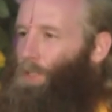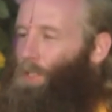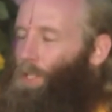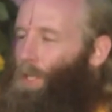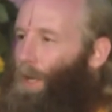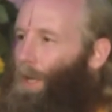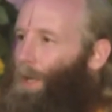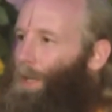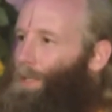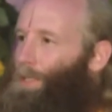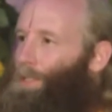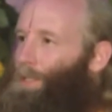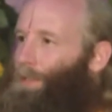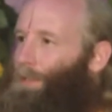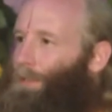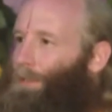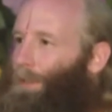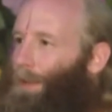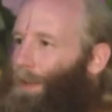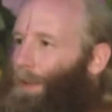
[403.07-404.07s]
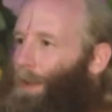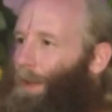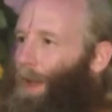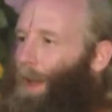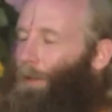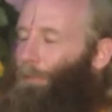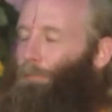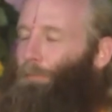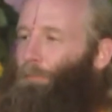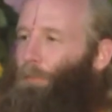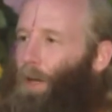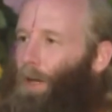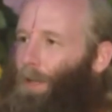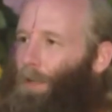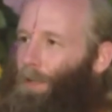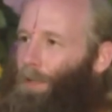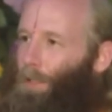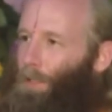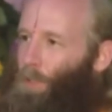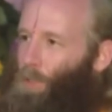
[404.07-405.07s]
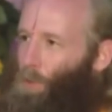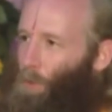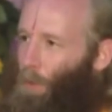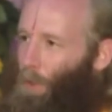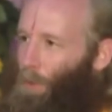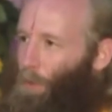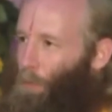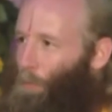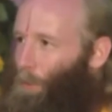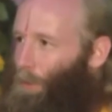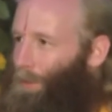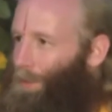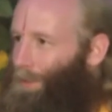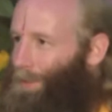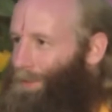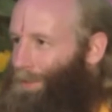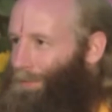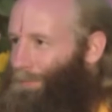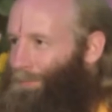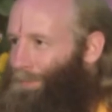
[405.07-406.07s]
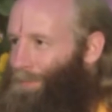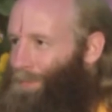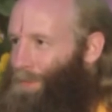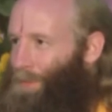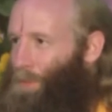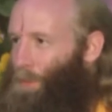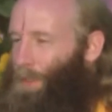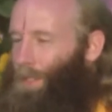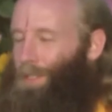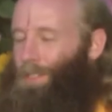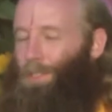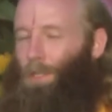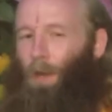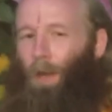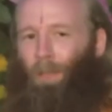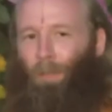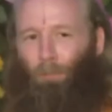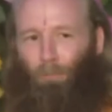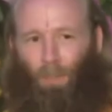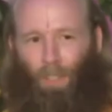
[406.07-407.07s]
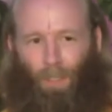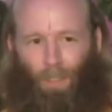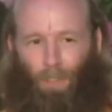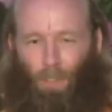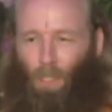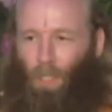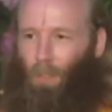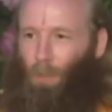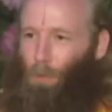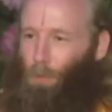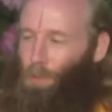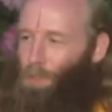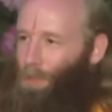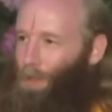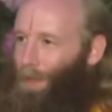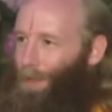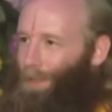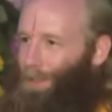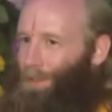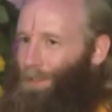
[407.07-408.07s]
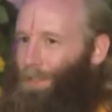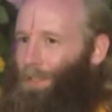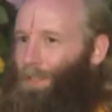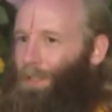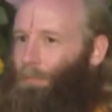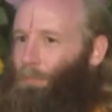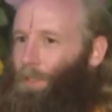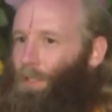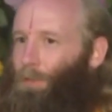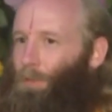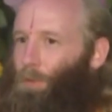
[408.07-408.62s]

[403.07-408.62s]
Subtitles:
Just have fun and enjoy the world. So this kind of teaching goes on in the demon